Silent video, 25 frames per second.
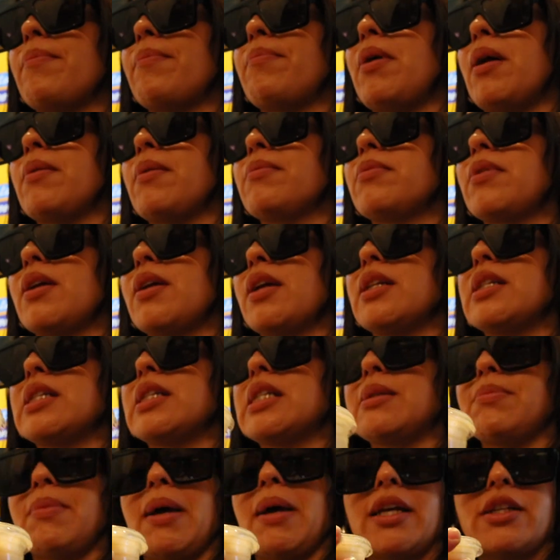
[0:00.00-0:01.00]
pumpkin
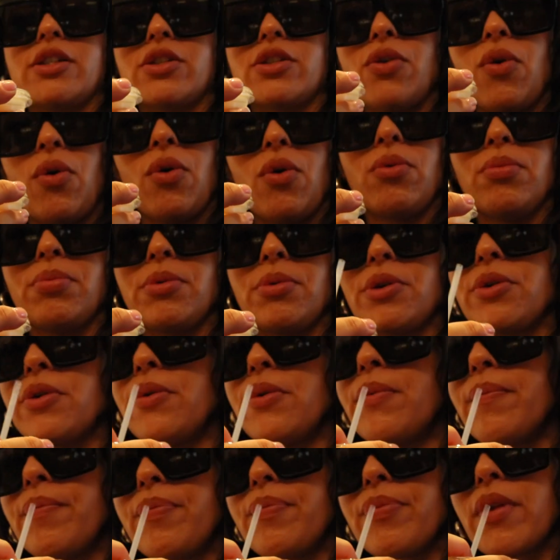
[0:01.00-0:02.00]
spice cold brew
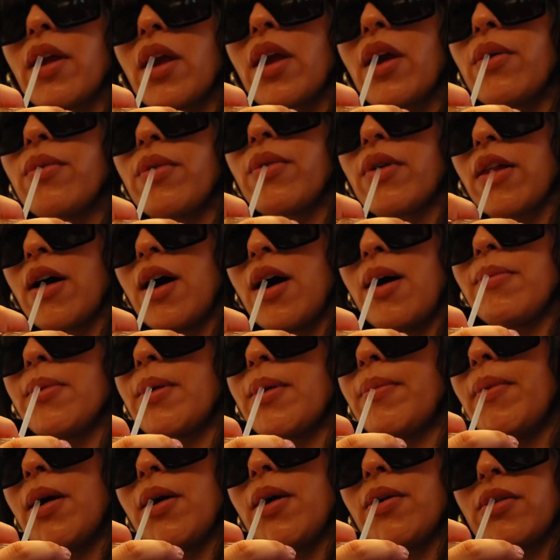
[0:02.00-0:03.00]
with
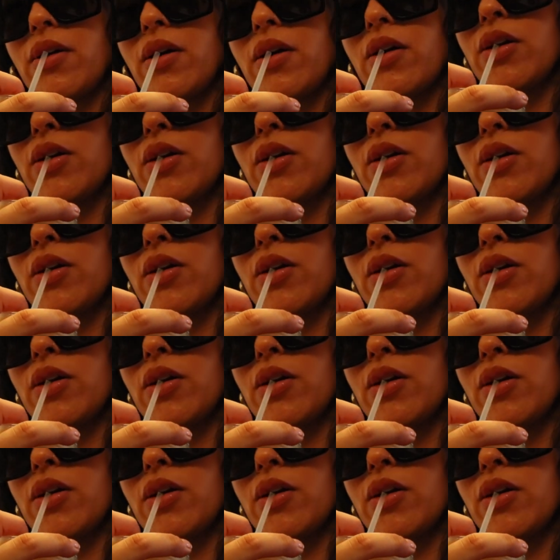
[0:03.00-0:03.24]
almond milk.